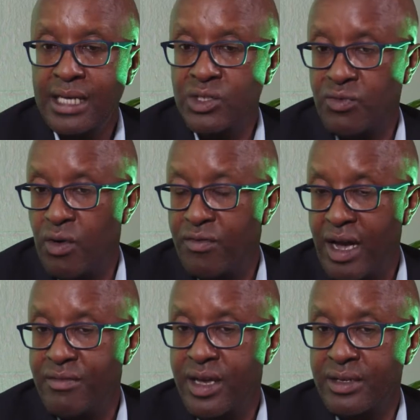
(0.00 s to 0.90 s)
last 4 or
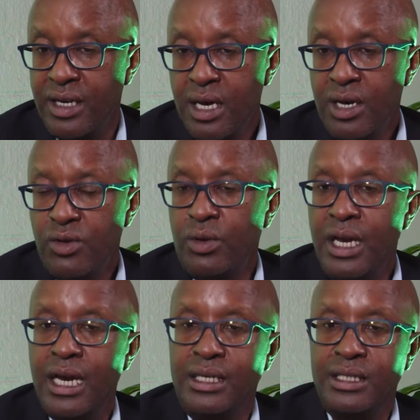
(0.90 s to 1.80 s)
5 years, you
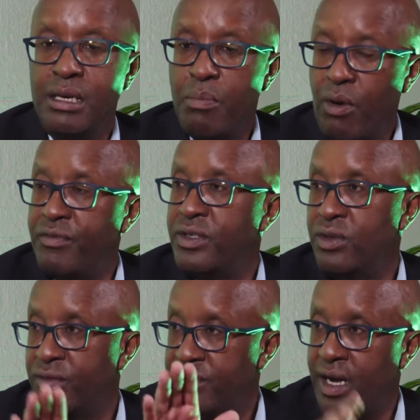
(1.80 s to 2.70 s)
clearly see
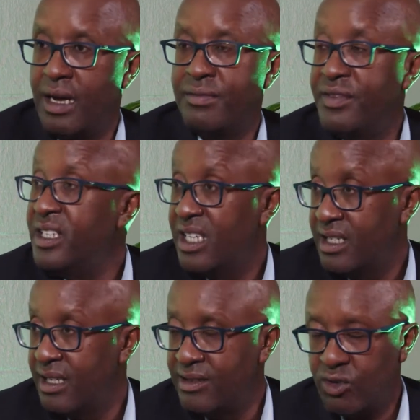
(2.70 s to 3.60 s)
profits of
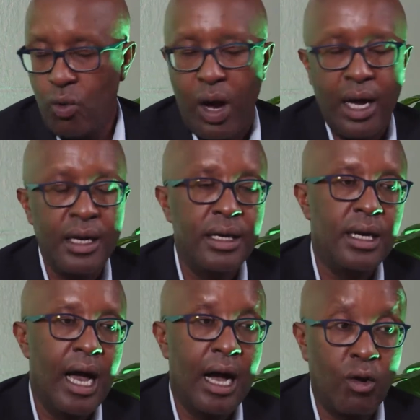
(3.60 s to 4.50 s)
fintechs, as it were,
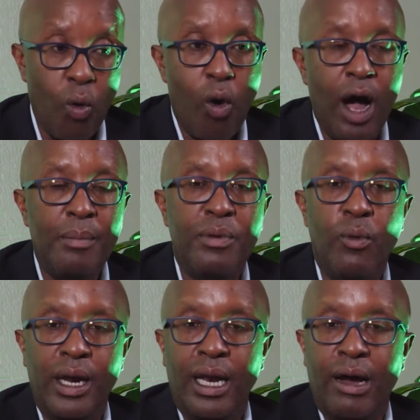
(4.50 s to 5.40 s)
mm-hmm. Go up.
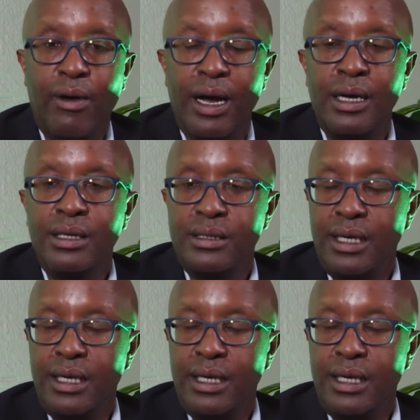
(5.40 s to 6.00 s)
Well, our